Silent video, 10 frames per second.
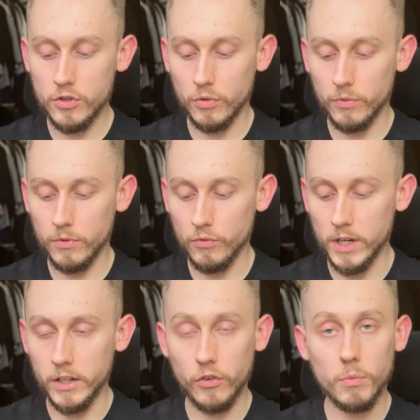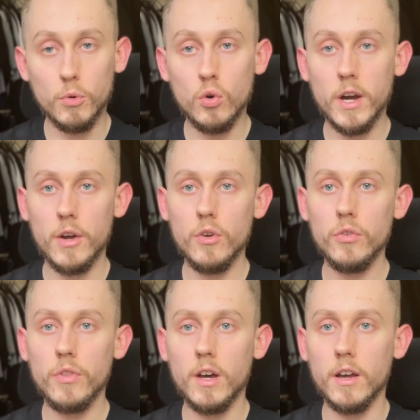just really small
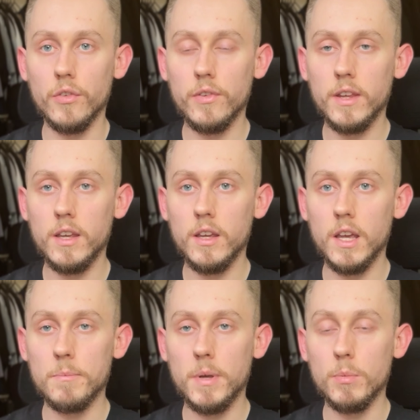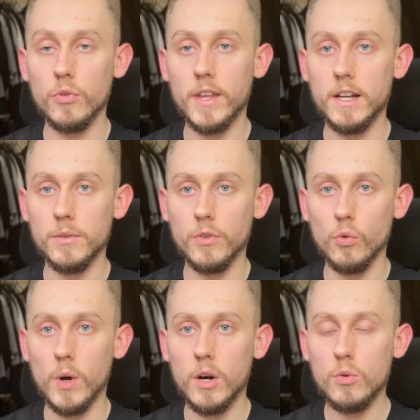errors that I see in people's deadlift
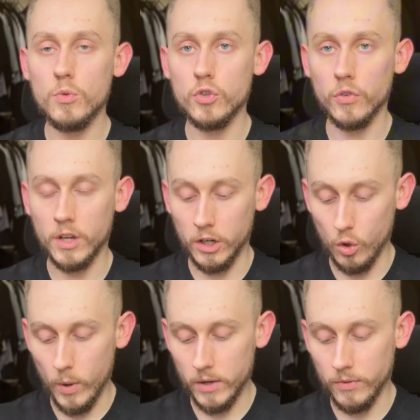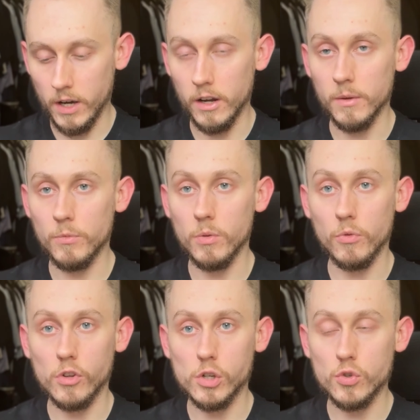as well. And we'll just kind of quick fire some
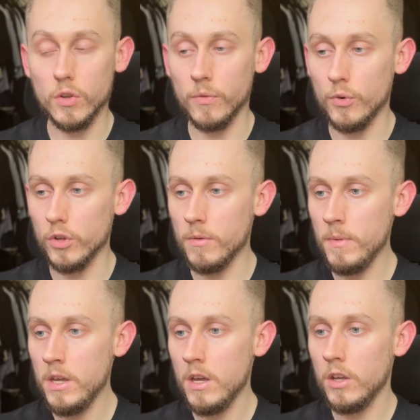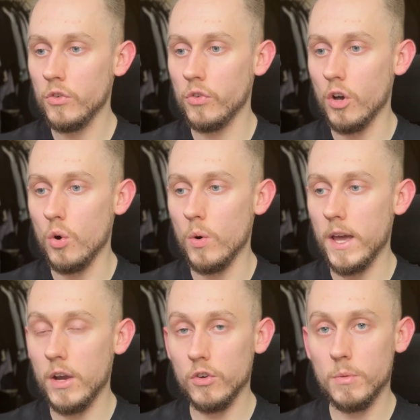solutions for them. So
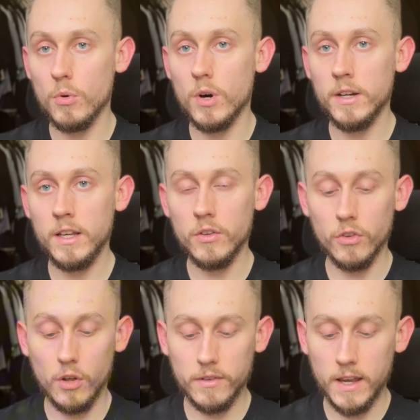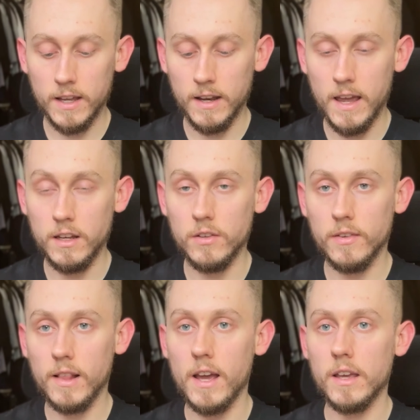error number 1 is not taking any
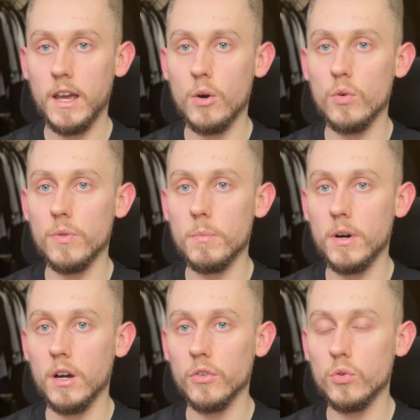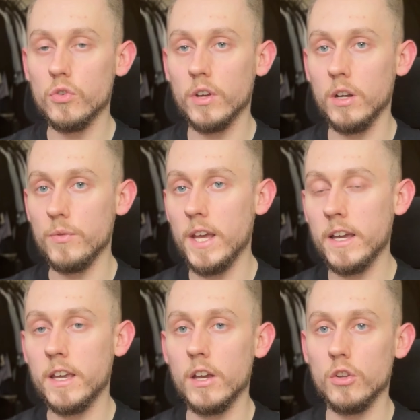slack out of the bar. So just kind of
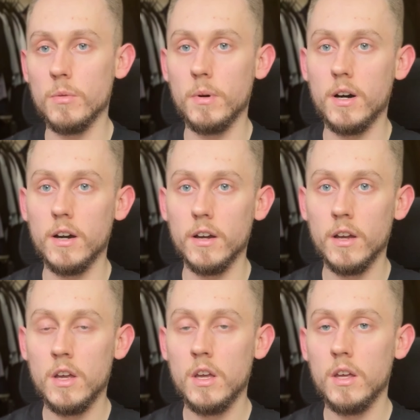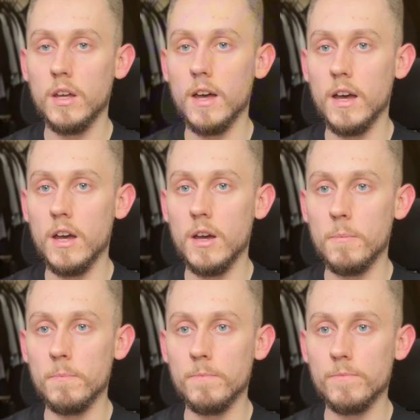yanking on the bar,
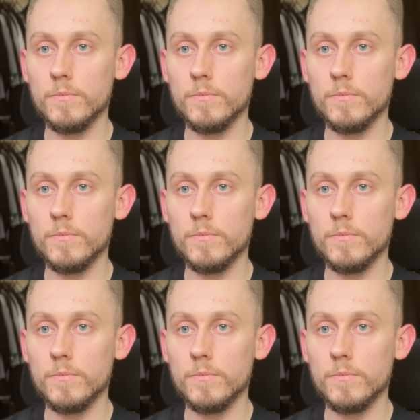and